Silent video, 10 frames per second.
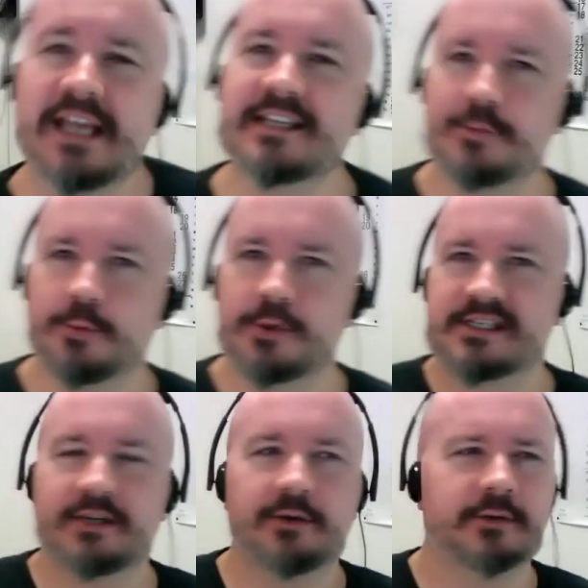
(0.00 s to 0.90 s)
his was
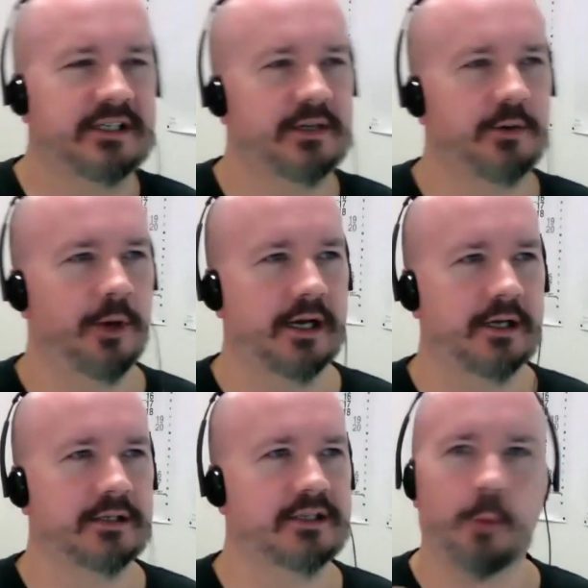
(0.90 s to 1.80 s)
to
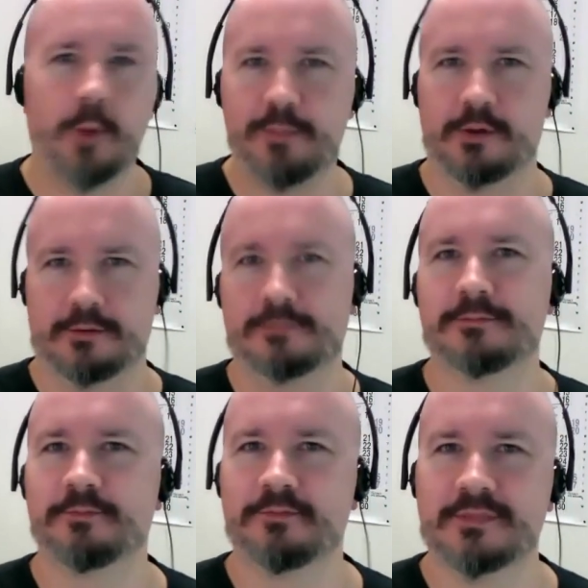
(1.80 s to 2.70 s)
Wapel.
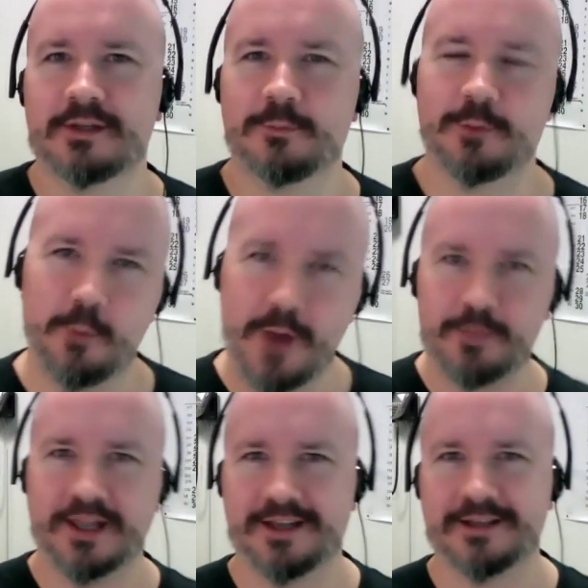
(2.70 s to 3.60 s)
We're
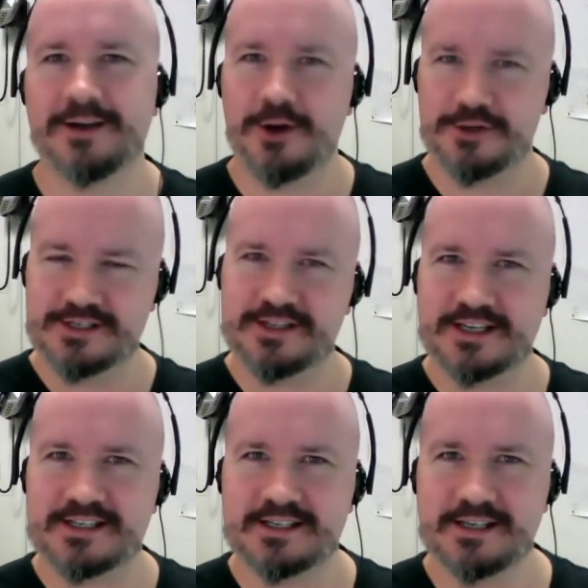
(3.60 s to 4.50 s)
Wapling on this.